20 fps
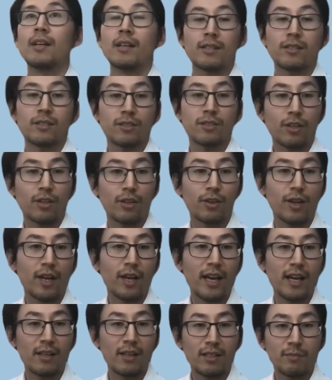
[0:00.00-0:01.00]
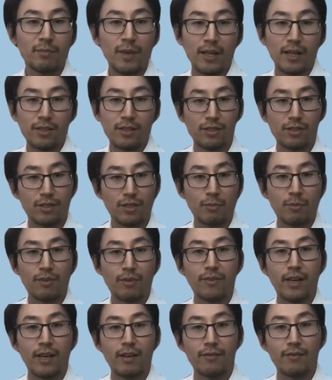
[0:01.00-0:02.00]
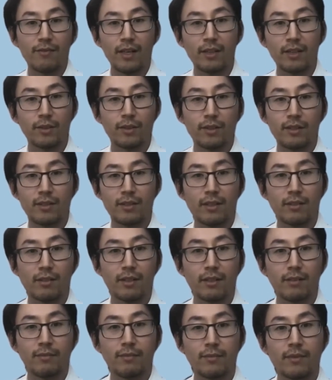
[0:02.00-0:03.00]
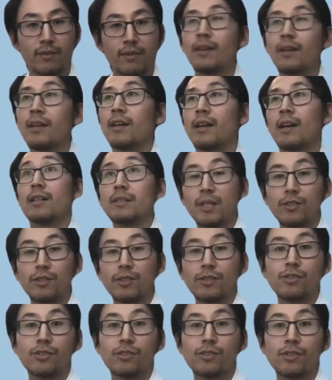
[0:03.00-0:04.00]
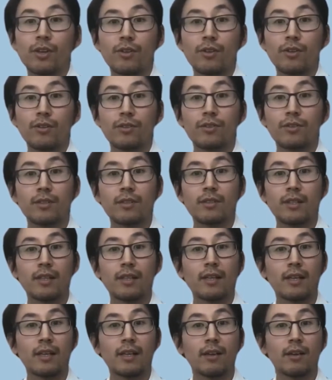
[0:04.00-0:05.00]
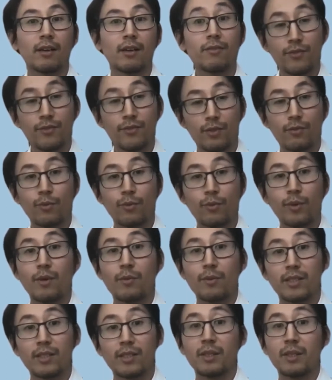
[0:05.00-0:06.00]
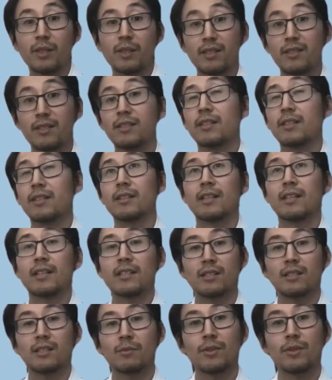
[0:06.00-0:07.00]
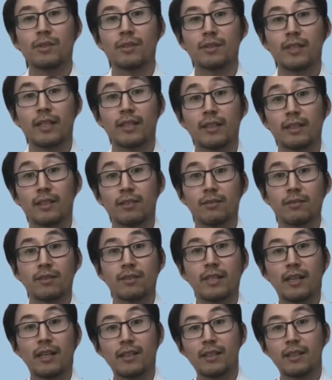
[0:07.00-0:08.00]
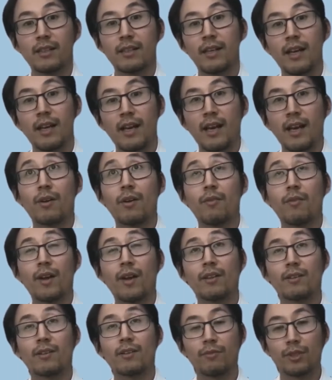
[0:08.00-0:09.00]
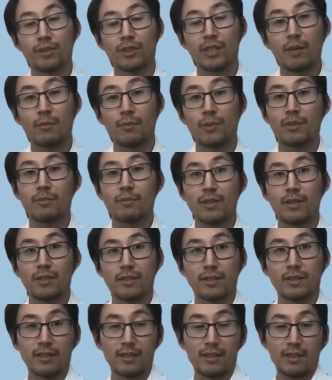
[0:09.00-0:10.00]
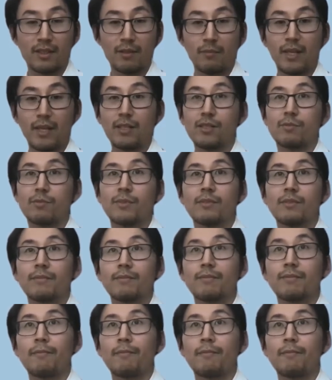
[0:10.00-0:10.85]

So how does PagerDuty provide value in this area? This picture shows the overview of where we typically sit in a customer technical stack around the real-time response and incident management.